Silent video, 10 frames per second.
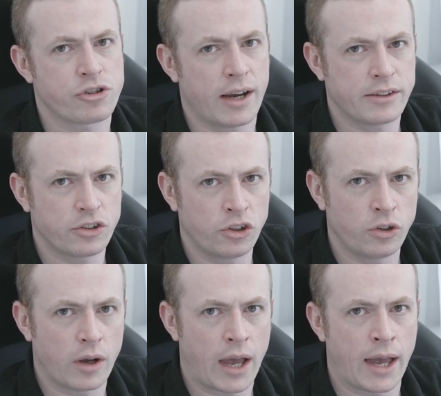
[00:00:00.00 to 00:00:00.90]
Try
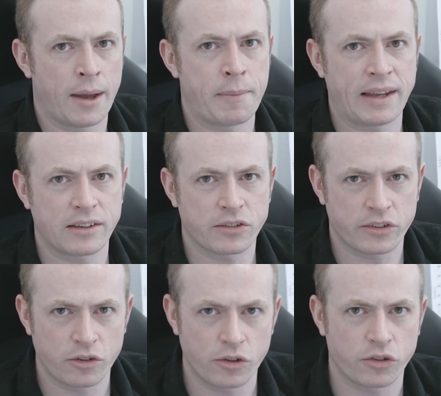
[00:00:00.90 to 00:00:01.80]
to uh, make
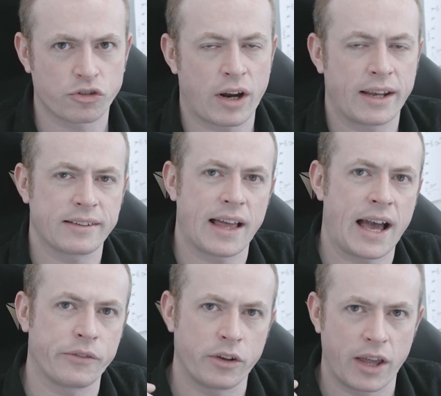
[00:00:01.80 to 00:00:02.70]
strikes that
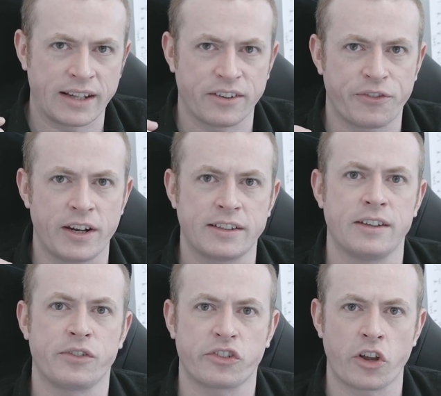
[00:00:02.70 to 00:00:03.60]
have a, a
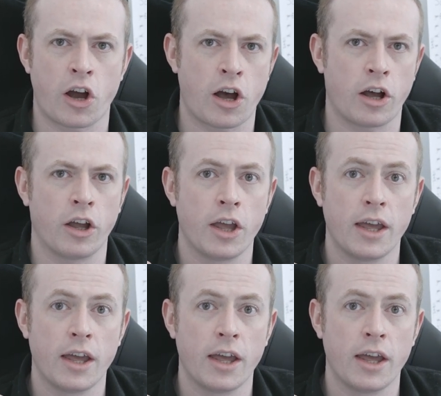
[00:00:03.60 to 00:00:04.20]
definitive start,